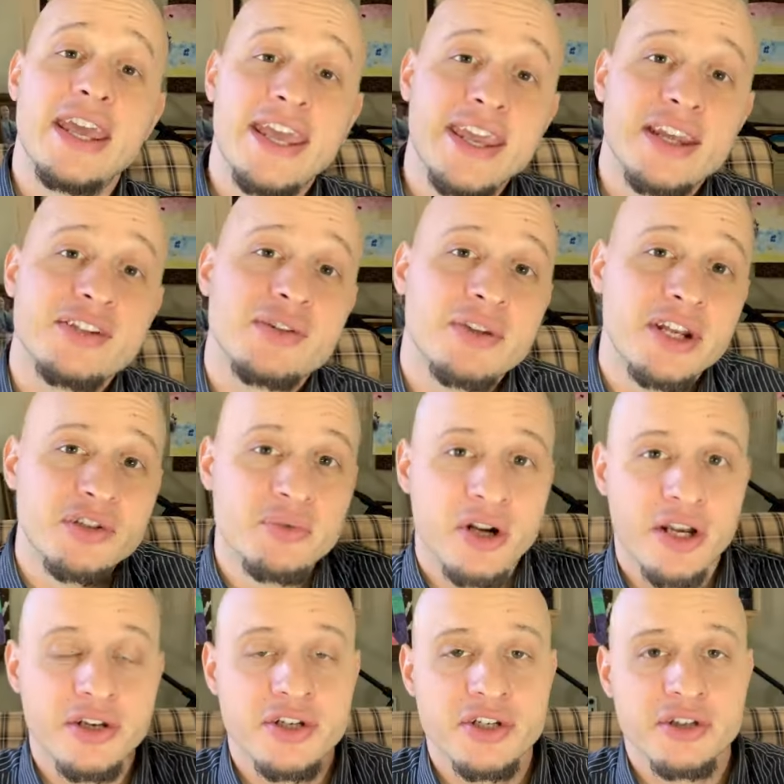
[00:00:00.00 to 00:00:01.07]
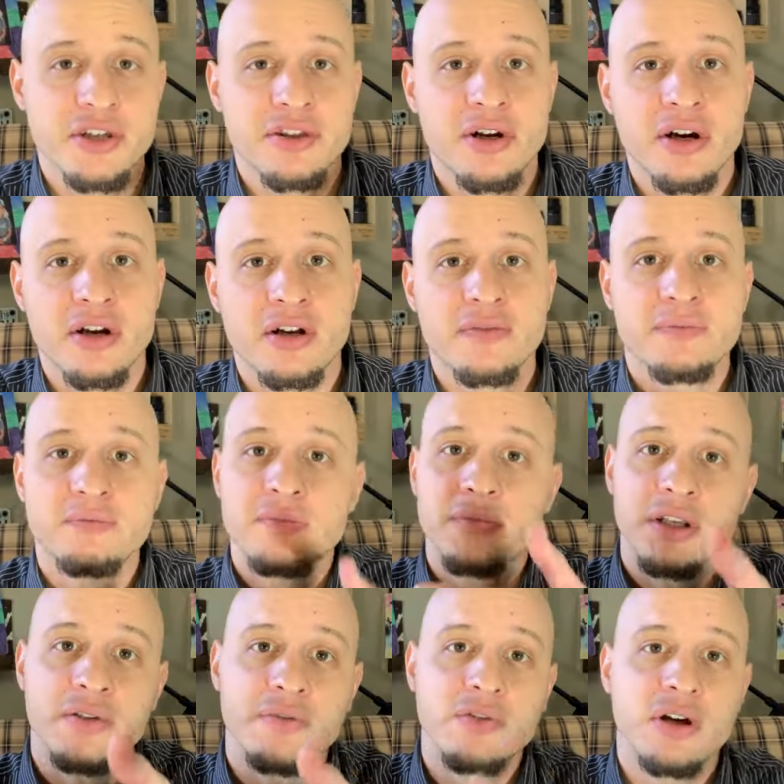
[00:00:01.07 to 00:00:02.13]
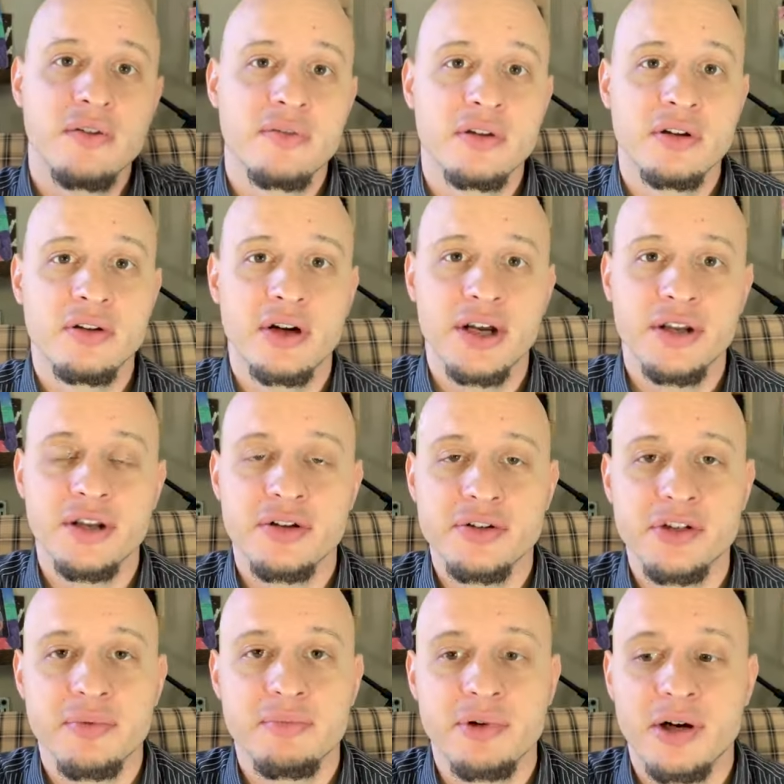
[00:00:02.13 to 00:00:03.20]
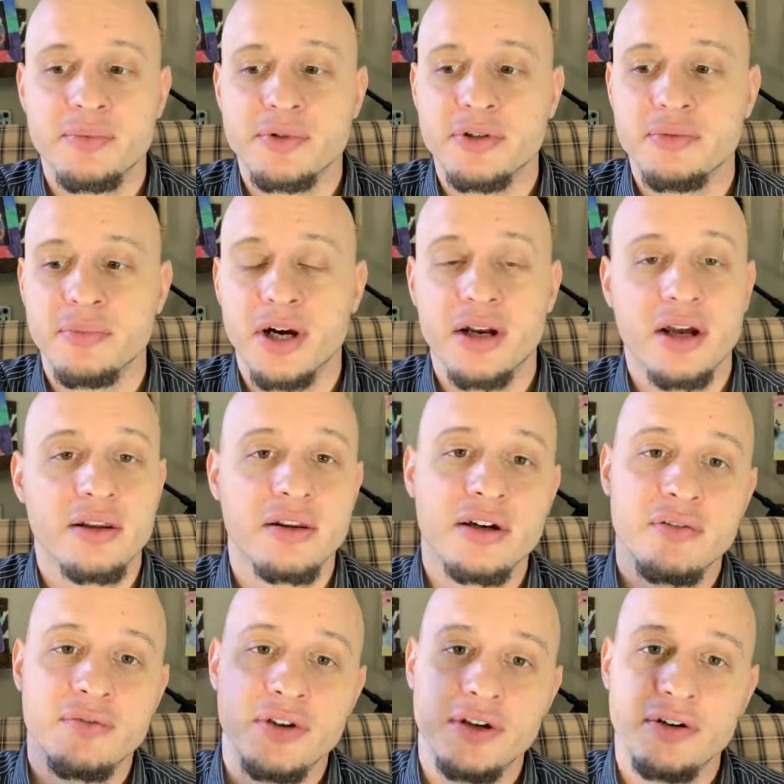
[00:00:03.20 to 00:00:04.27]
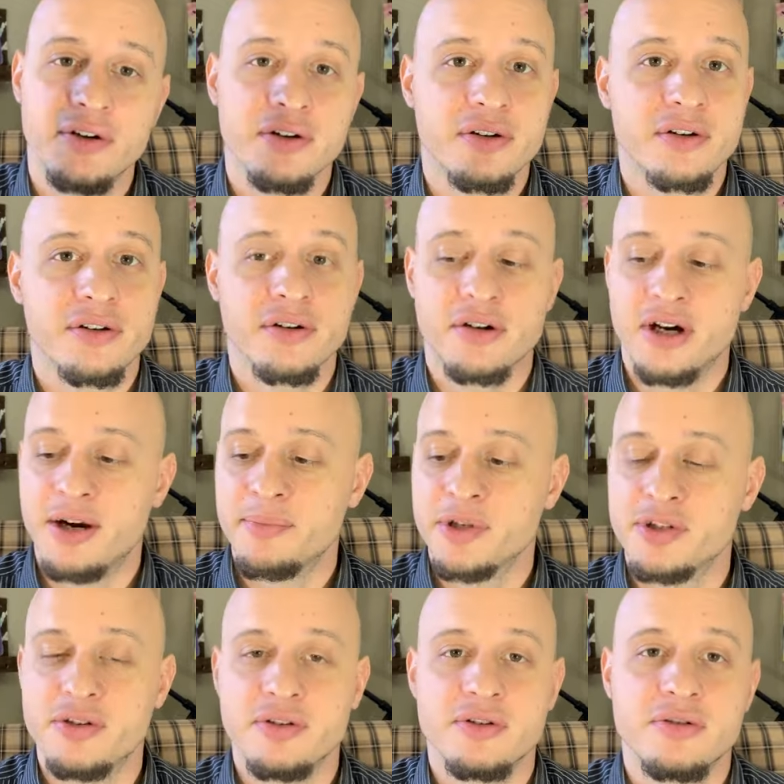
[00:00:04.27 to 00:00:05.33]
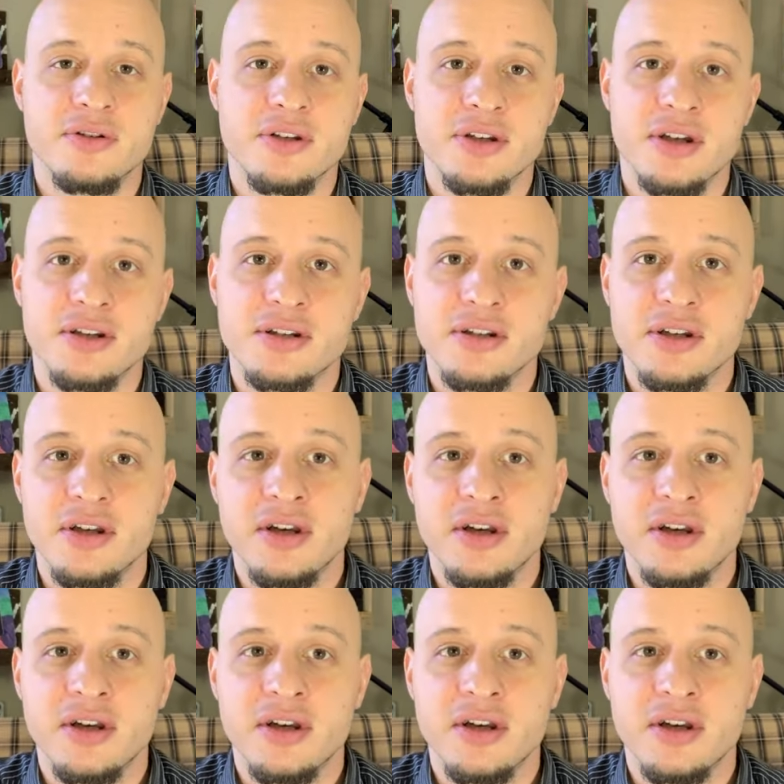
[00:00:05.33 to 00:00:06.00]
And so that's what I initially thought of. If you have another idea or something pops into mind, I'd love to hear your comments, your two cents.